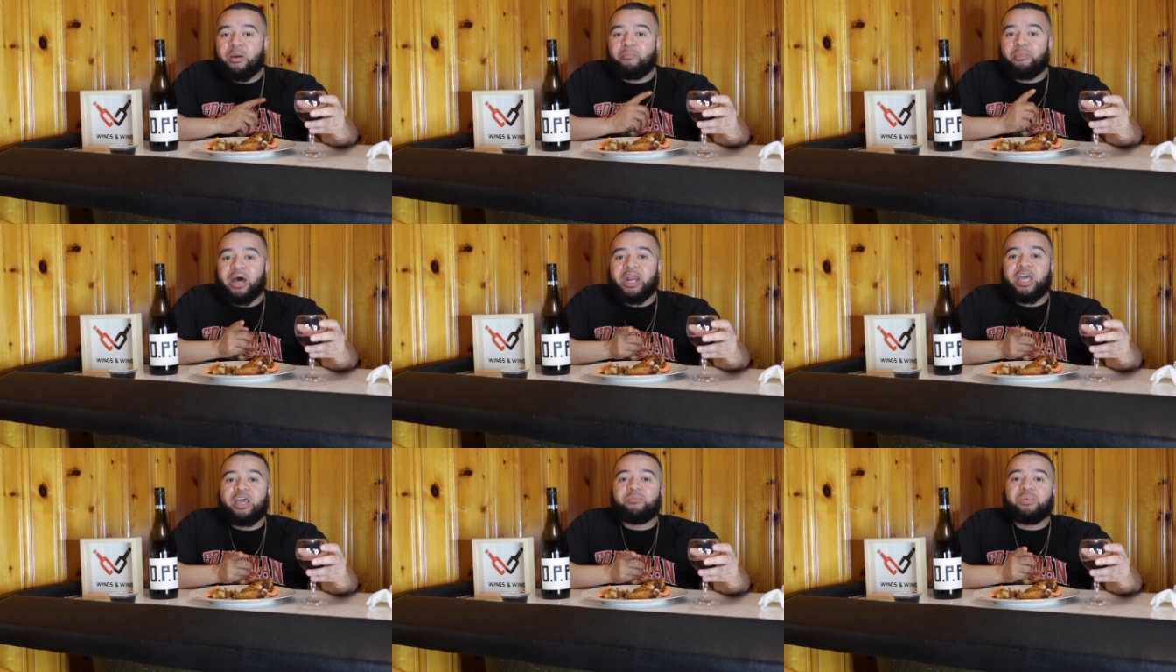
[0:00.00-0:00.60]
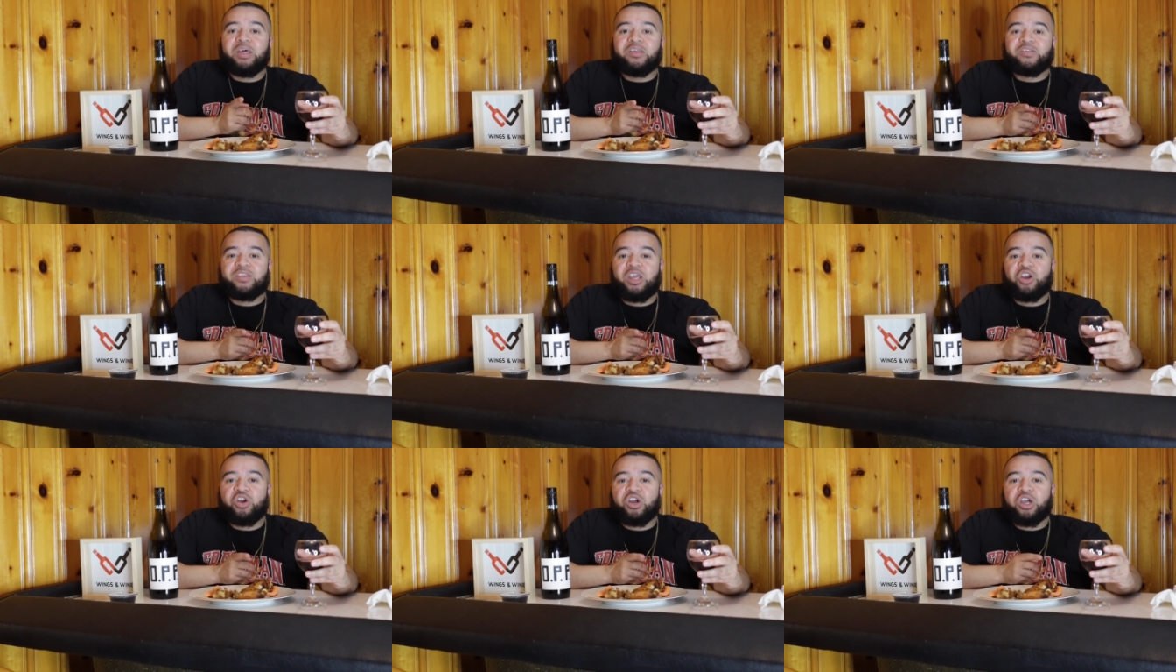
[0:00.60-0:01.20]
My name is
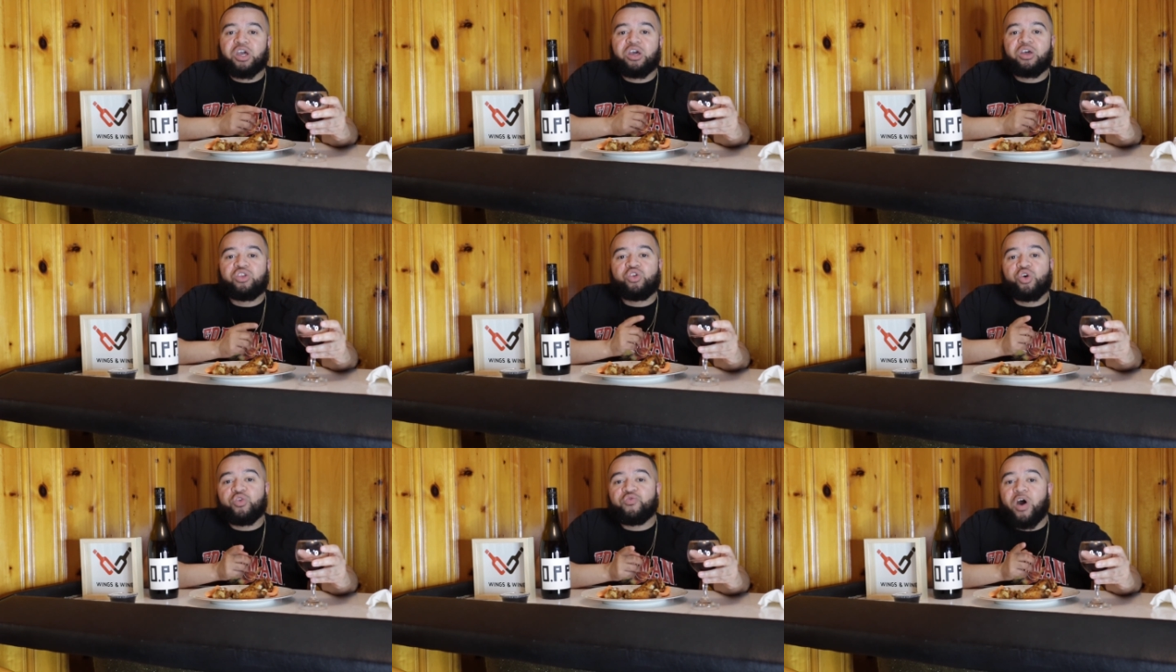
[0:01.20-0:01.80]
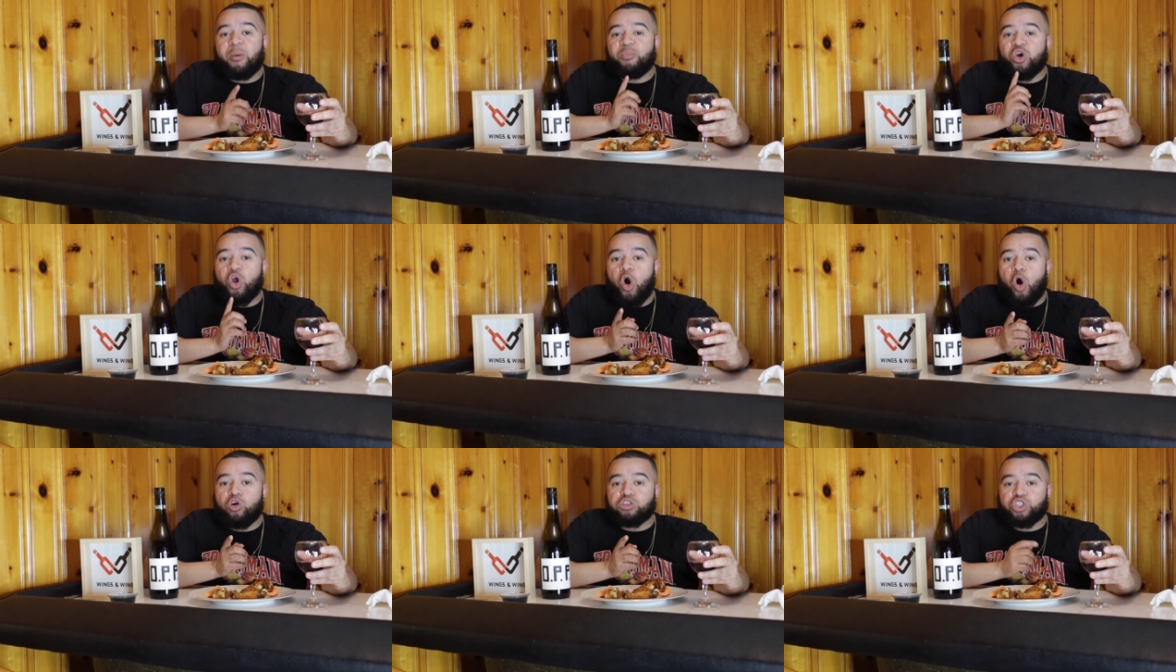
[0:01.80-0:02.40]
Derek. You can find me on
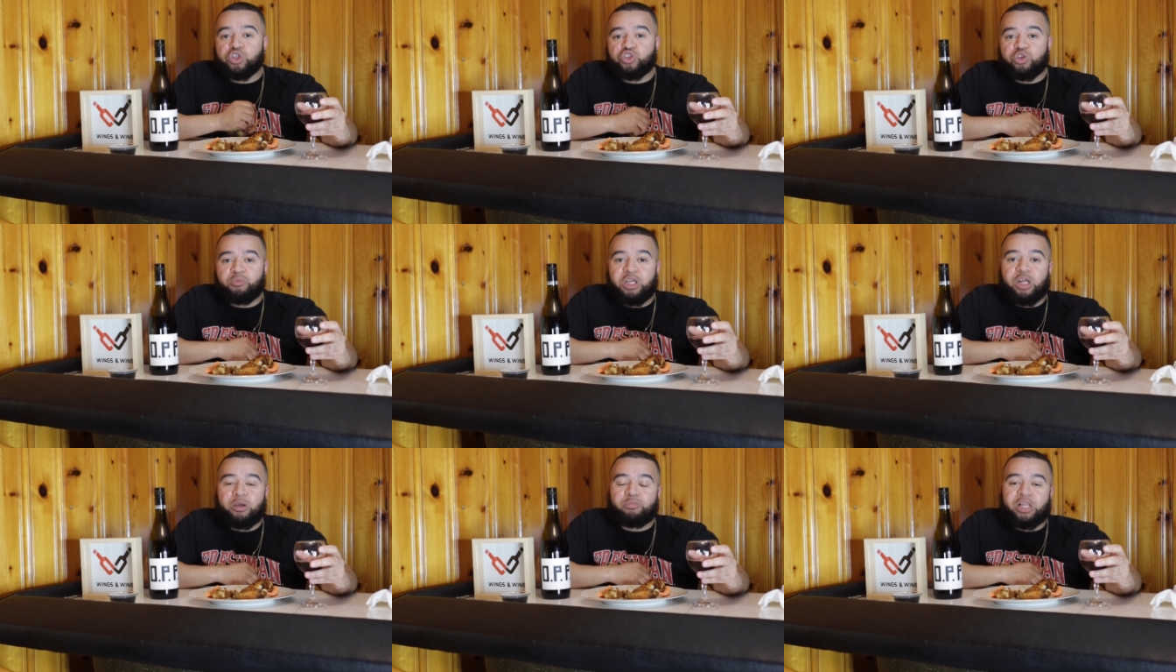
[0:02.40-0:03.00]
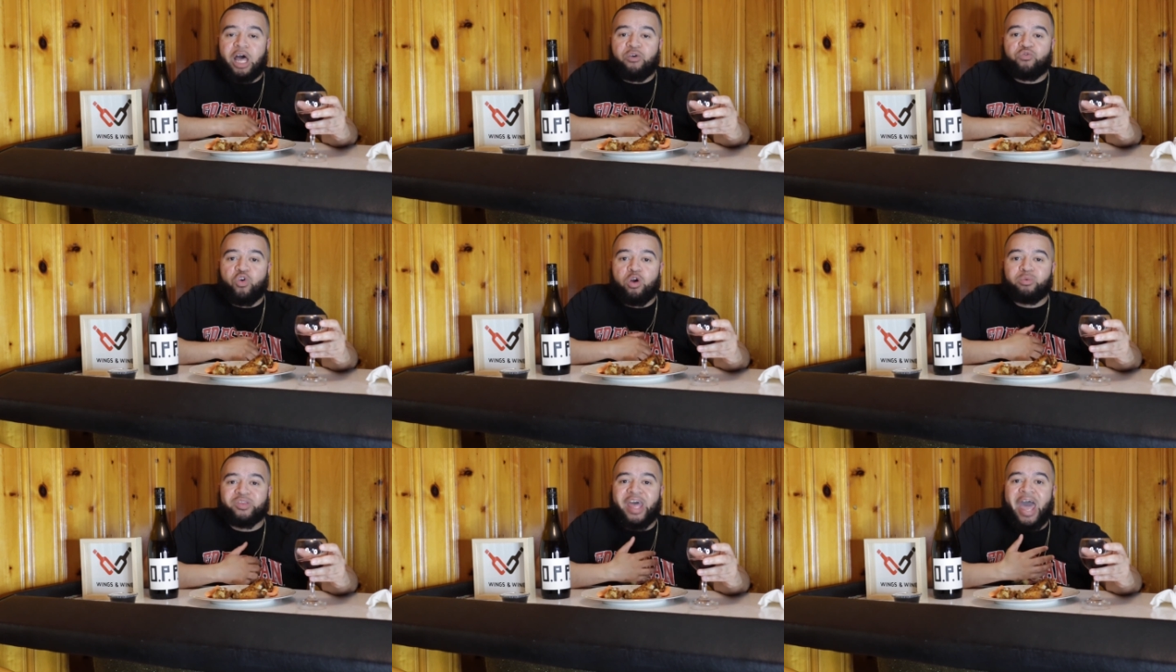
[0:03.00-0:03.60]
all social media
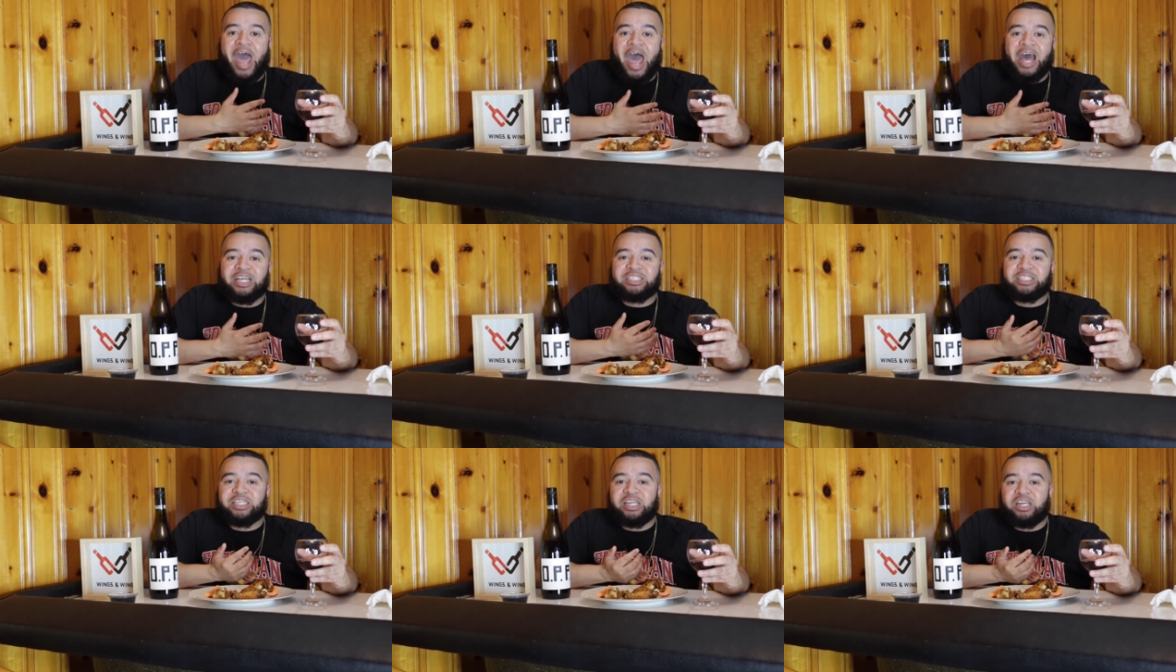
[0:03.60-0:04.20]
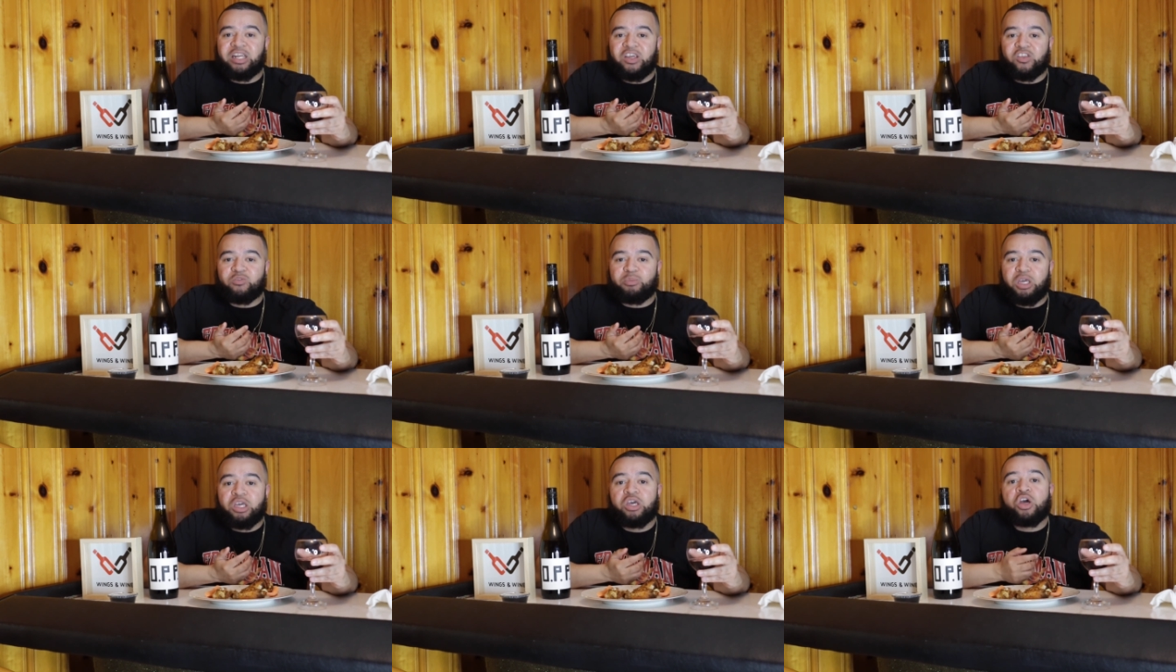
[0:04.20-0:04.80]
platforms at City Needs
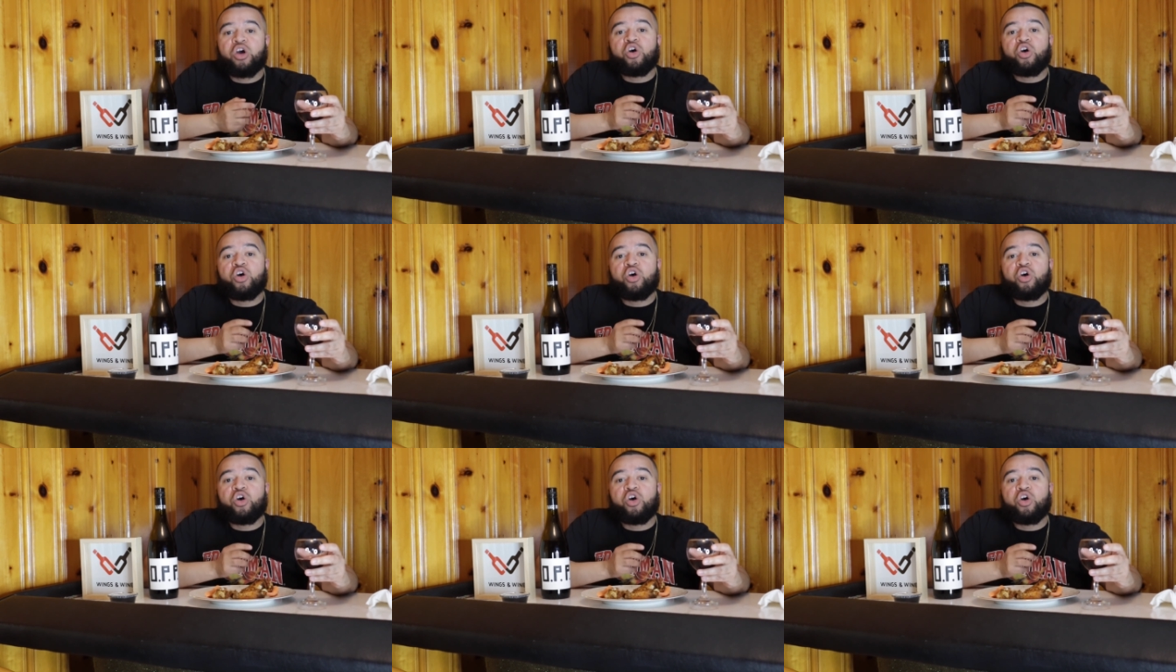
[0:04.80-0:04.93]
Me.